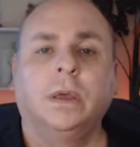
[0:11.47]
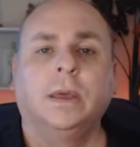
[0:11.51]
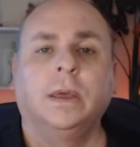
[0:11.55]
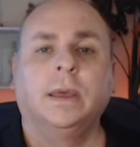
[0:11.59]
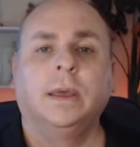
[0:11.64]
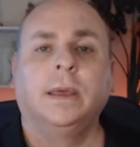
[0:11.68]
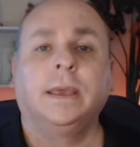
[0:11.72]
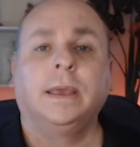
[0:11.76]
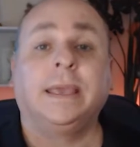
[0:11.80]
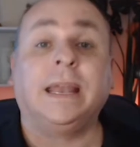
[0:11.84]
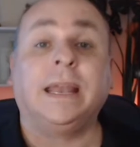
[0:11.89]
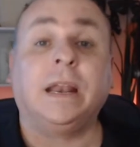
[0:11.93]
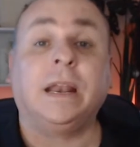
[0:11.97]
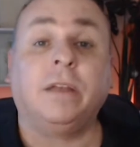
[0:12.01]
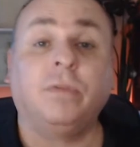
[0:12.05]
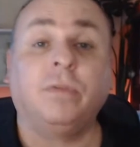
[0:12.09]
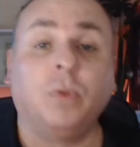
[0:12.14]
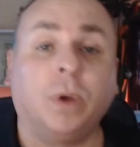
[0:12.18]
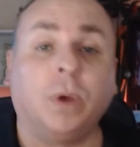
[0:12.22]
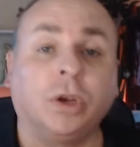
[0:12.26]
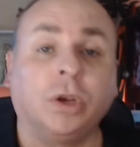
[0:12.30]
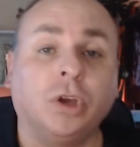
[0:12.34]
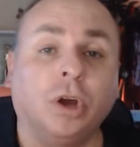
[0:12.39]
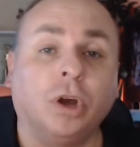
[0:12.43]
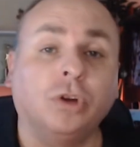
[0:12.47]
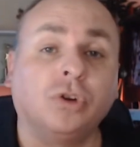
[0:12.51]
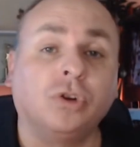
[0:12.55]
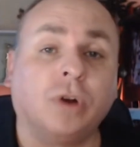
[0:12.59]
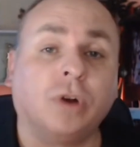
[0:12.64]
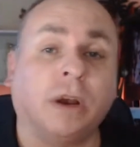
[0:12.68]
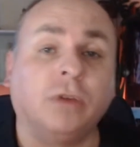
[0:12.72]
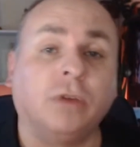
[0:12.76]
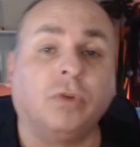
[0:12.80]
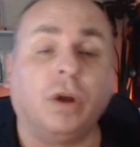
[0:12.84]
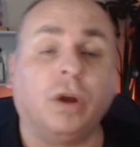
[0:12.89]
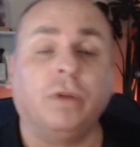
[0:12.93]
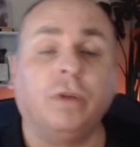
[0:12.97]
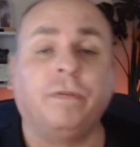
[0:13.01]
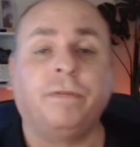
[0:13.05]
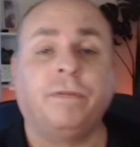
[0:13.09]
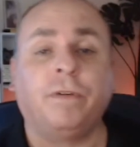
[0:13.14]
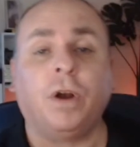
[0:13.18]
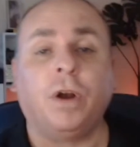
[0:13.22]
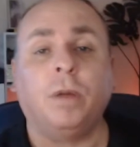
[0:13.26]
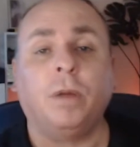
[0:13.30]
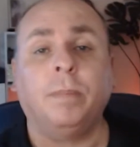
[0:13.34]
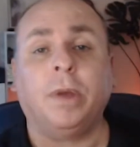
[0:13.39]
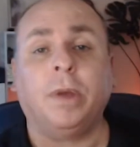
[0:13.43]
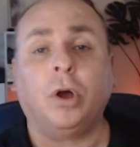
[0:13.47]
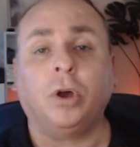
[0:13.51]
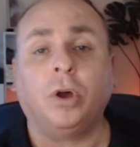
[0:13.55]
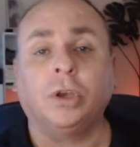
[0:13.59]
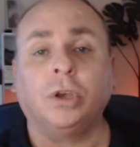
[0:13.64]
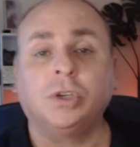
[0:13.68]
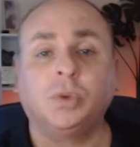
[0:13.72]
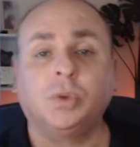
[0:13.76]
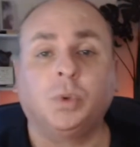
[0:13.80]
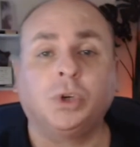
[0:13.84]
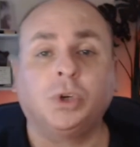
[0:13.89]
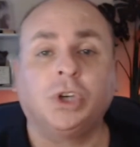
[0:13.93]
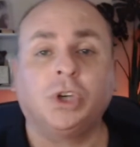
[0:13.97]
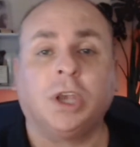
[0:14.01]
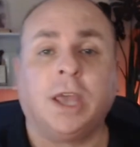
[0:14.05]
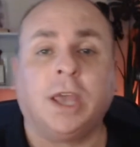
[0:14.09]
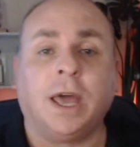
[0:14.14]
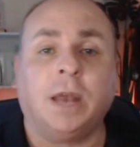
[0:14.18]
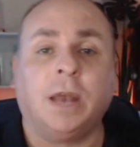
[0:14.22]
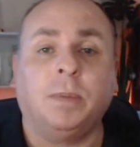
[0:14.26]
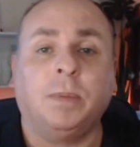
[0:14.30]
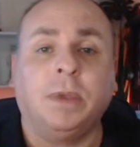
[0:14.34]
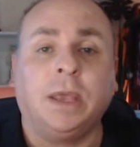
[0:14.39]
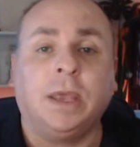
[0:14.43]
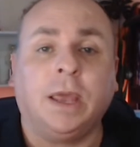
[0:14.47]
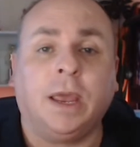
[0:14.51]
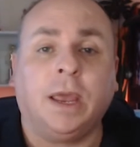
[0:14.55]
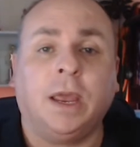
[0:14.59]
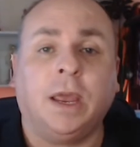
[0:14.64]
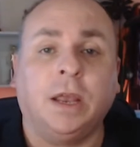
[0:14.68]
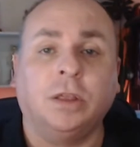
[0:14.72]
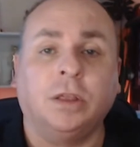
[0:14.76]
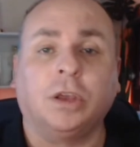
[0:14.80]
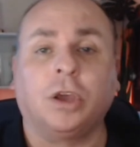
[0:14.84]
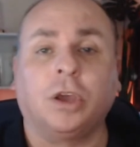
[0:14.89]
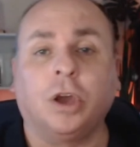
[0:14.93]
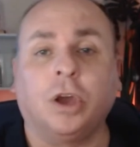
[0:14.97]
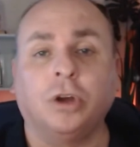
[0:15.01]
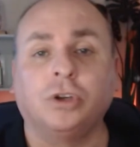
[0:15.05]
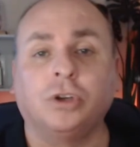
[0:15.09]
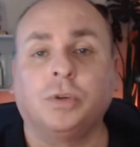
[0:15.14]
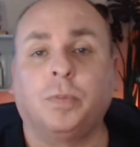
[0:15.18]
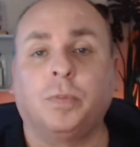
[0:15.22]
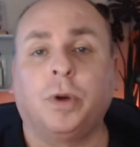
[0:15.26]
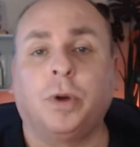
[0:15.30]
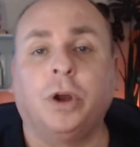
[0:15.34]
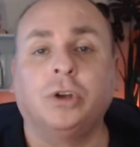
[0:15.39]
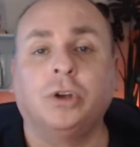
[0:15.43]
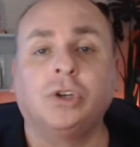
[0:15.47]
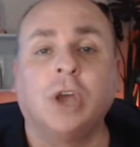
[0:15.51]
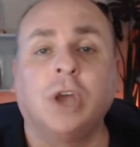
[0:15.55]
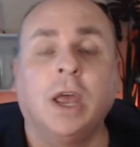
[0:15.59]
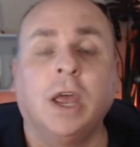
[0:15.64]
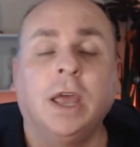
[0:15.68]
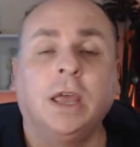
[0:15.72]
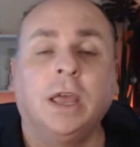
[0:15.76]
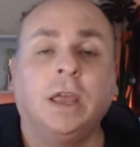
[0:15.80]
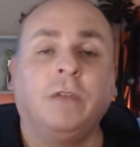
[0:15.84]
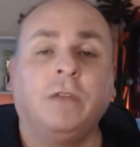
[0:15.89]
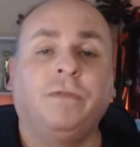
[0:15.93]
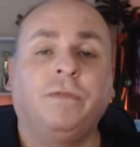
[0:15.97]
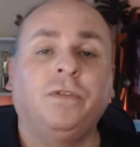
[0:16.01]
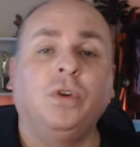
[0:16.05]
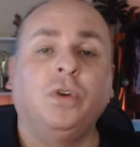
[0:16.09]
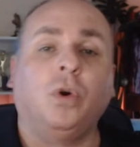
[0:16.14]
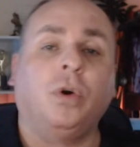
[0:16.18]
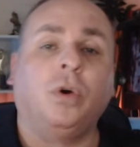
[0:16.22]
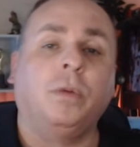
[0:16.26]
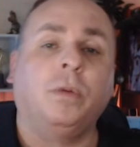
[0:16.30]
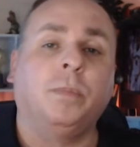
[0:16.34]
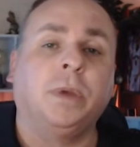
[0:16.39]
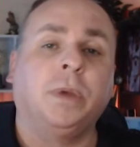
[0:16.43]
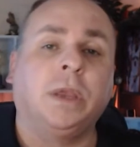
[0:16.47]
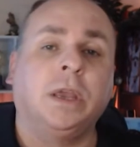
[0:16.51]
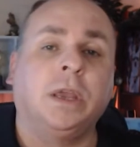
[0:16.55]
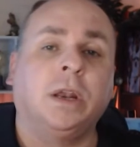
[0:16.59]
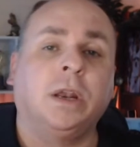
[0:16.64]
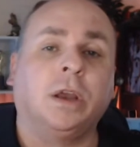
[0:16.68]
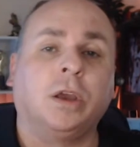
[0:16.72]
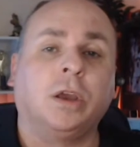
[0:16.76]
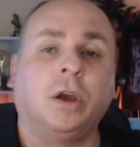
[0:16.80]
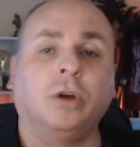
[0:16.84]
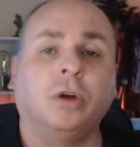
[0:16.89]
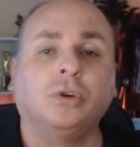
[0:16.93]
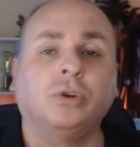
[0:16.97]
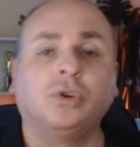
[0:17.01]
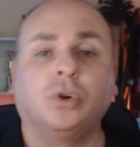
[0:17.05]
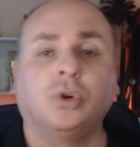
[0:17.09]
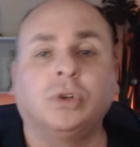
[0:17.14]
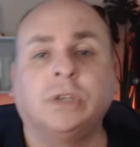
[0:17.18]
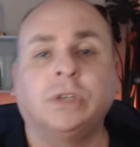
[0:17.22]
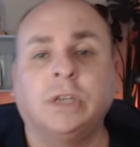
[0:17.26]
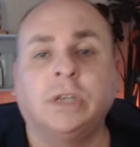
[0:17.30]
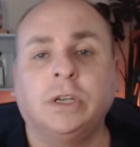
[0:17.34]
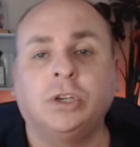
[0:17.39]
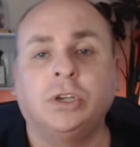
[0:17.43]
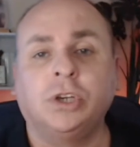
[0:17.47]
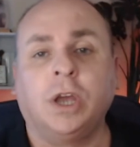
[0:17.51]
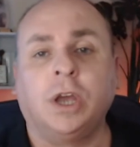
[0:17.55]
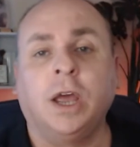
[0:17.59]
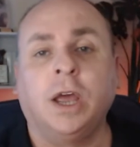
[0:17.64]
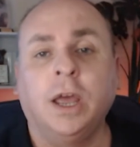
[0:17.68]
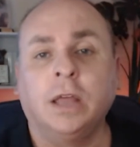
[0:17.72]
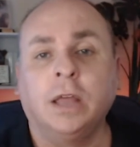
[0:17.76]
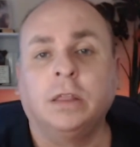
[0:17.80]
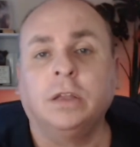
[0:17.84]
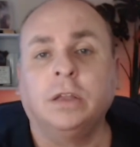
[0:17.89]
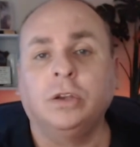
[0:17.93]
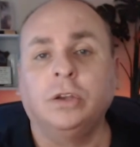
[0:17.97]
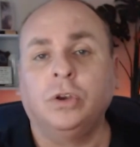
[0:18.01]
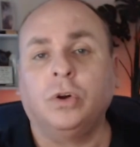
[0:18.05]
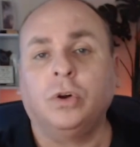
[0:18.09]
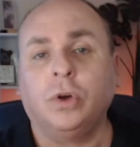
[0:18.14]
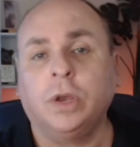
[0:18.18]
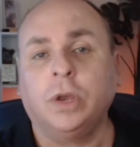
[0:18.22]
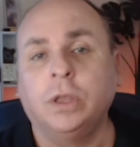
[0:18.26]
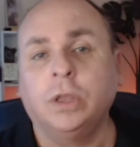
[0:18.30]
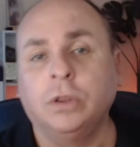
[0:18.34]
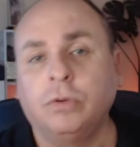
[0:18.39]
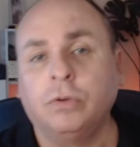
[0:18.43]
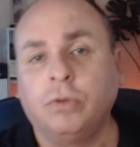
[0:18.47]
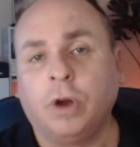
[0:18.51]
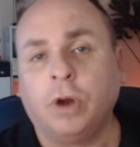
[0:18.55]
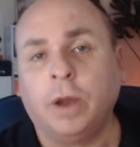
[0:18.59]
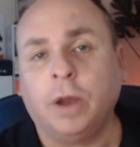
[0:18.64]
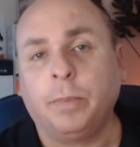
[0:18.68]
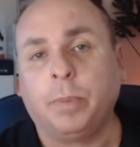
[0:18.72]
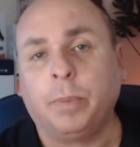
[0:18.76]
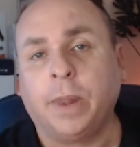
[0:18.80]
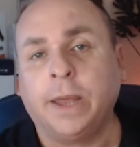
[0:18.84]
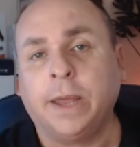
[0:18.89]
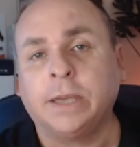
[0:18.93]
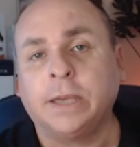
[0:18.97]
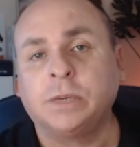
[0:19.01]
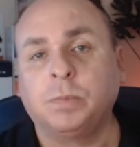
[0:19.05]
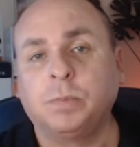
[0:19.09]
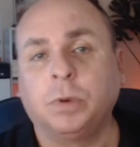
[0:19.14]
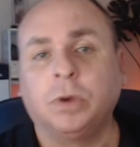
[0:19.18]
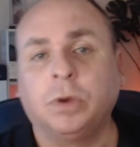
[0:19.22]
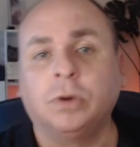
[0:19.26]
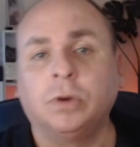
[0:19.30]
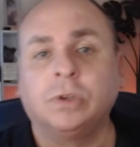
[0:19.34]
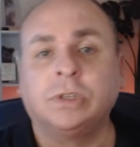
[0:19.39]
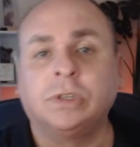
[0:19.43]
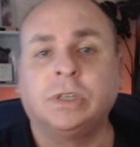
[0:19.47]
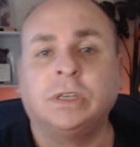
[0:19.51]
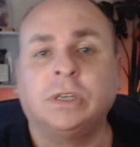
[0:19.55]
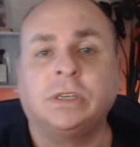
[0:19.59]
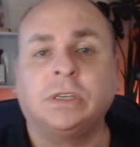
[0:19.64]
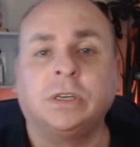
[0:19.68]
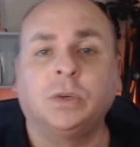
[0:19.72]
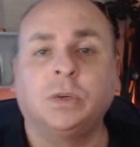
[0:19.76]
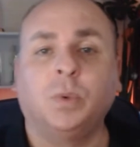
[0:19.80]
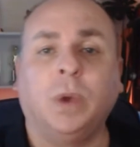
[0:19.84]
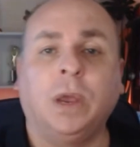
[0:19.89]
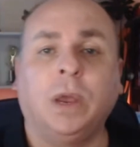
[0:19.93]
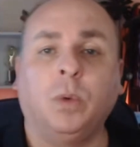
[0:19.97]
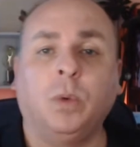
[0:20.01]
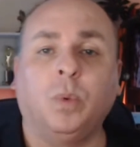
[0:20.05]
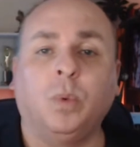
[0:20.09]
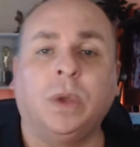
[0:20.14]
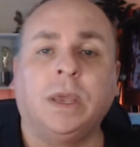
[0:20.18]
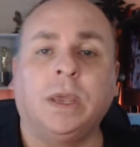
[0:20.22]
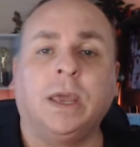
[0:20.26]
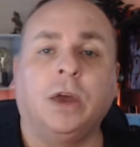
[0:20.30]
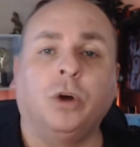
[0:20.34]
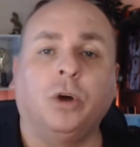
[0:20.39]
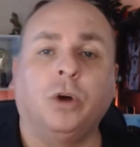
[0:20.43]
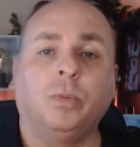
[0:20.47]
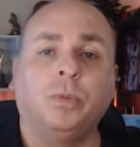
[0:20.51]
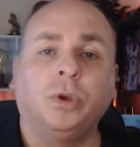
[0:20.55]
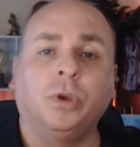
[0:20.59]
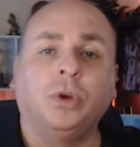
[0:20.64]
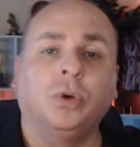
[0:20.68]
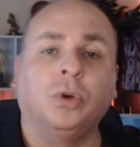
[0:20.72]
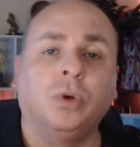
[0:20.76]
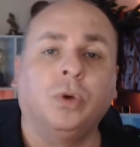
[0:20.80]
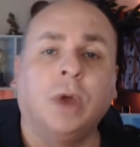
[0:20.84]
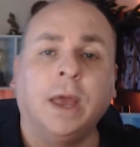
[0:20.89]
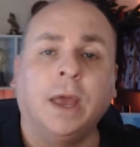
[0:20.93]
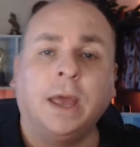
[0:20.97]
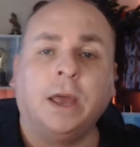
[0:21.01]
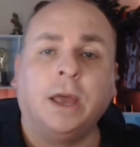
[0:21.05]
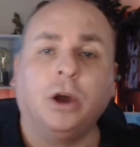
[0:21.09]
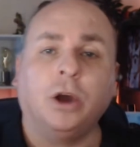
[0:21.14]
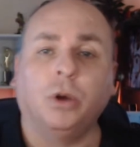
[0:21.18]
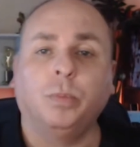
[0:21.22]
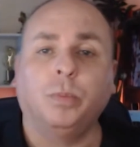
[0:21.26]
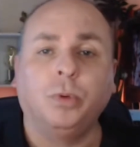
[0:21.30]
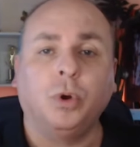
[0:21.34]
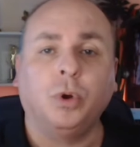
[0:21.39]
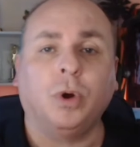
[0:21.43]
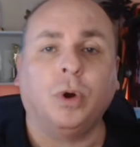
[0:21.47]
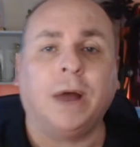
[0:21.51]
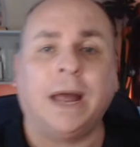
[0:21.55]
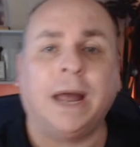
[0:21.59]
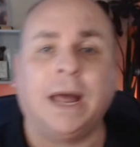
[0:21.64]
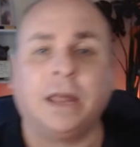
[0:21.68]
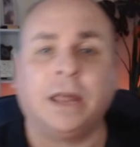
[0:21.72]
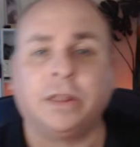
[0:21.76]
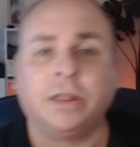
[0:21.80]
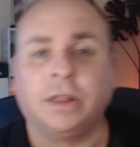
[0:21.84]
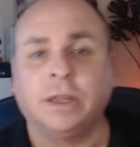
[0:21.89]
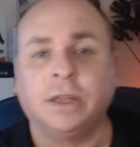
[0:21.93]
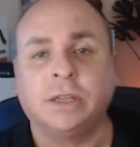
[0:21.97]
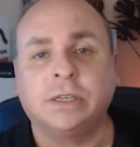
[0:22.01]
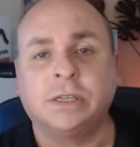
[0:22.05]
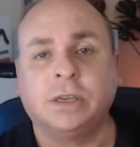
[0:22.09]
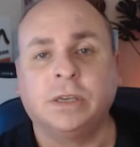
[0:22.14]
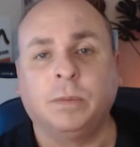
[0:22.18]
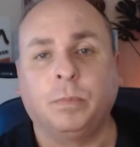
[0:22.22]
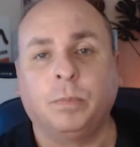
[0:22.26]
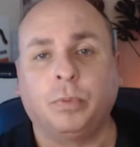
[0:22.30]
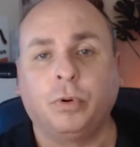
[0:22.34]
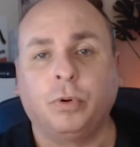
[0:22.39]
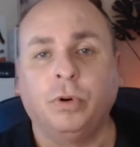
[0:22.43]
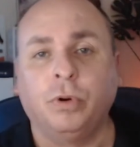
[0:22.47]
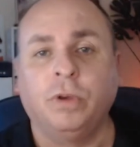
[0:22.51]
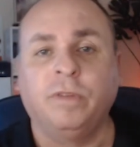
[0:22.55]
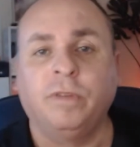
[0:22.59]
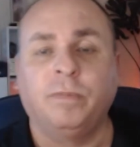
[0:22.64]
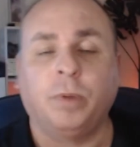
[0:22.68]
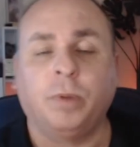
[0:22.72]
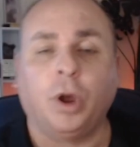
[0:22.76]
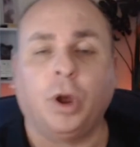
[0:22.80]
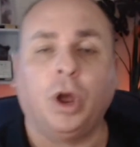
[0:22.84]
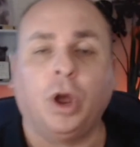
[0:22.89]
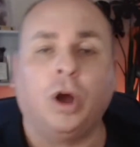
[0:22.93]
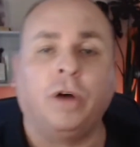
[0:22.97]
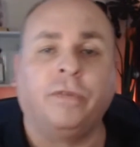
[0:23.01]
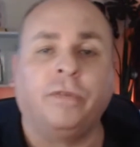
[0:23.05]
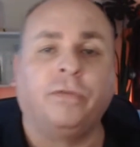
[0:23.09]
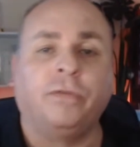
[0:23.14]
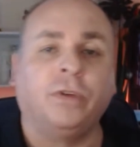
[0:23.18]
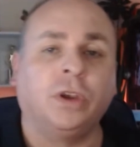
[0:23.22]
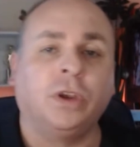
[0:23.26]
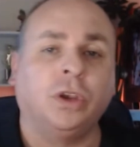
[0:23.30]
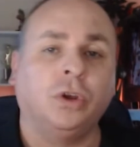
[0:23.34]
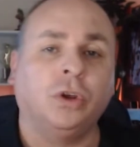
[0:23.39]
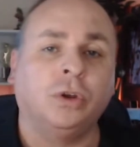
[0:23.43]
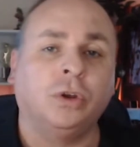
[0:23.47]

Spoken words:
G'day everyone, Coach Craig Rowe from OzSwoosh Academy and the Coach Approach. If you're a beginner coach or teacher, then you're in the right place, because this is where we help you help your athletes improve by offering you